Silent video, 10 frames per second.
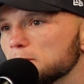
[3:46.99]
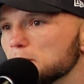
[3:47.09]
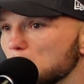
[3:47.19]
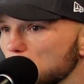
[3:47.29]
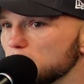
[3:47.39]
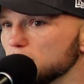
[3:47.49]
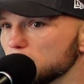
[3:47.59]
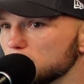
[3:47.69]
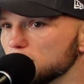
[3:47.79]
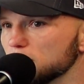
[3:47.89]
But my
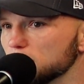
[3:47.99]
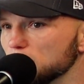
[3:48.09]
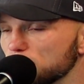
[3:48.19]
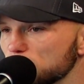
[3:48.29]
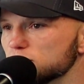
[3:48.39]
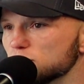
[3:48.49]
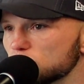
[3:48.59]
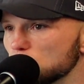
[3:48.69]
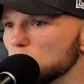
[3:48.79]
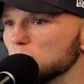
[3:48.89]
friends at
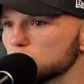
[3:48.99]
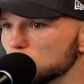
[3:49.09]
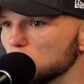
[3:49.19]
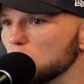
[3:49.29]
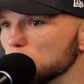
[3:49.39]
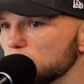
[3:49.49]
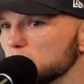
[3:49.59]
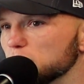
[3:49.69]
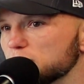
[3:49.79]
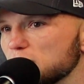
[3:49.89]
school got into a lot of
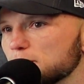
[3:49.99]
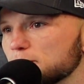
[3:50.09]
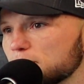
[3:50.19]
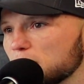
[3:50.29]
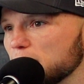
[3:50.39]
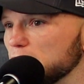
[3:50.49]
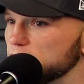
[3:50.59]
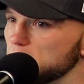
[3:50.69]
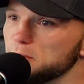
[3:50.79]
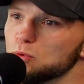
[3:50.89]
conflict with them, and they
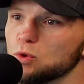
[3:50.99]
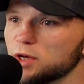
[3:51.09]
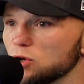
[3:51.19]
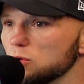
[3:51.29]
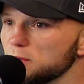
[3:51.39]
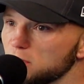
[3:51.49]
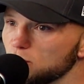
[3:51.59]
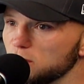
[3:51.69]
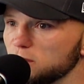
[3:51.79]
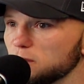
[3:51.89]
see me walking home their
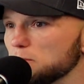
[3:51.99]
way.